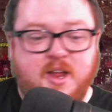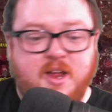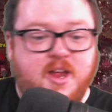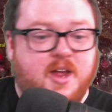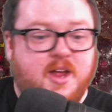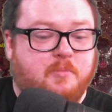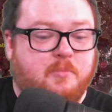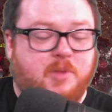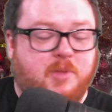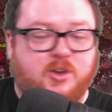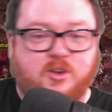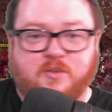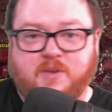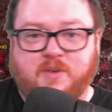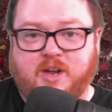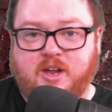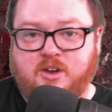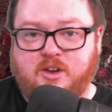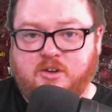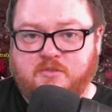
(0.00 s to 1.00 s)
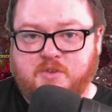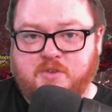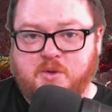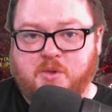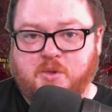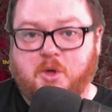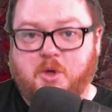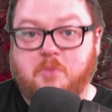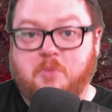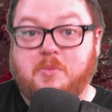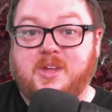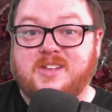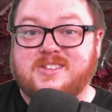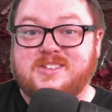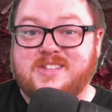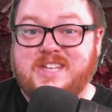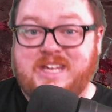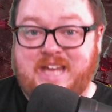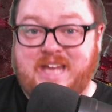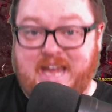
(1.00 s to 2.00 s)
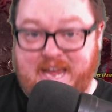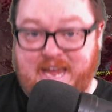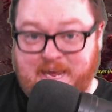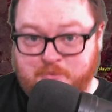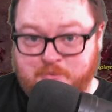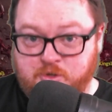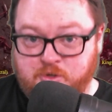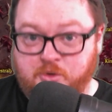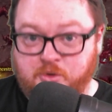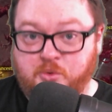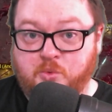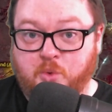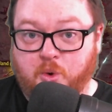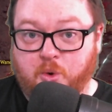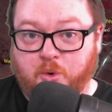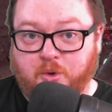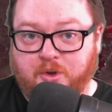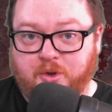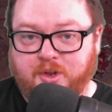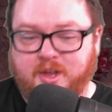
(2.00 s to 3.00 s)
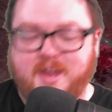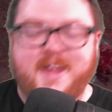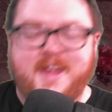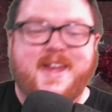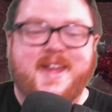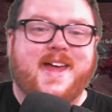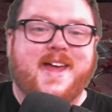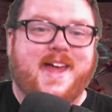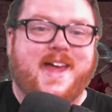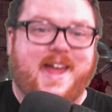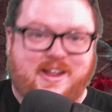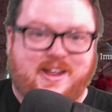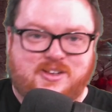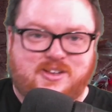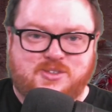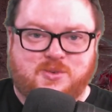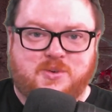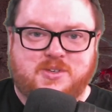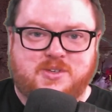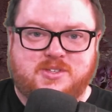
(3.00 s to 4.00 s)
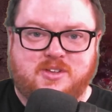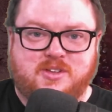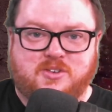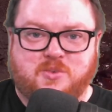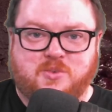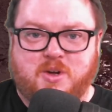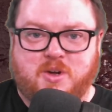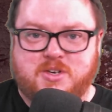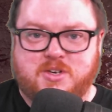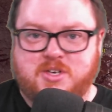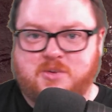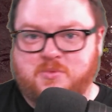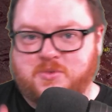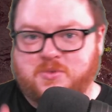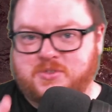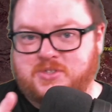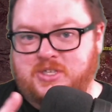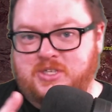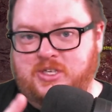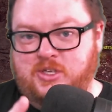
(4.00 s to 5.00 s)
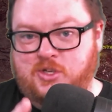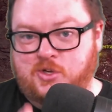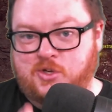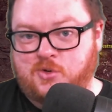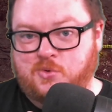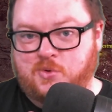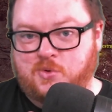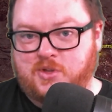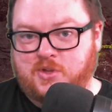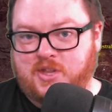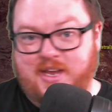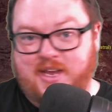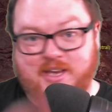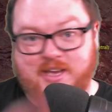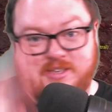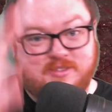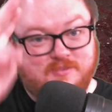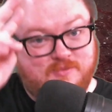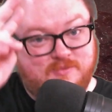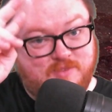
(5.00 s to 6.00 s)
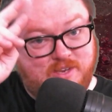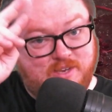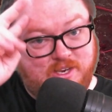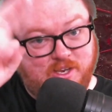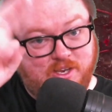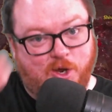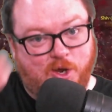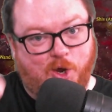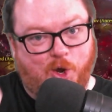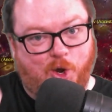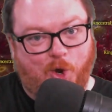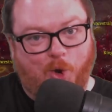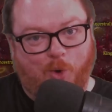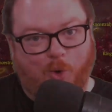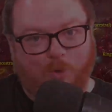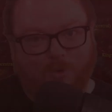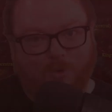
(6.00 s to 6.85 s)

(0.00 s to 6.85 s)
But don't forget, your view alone means the absolute world. As always, thanks for watching, and we'll see you in the next video.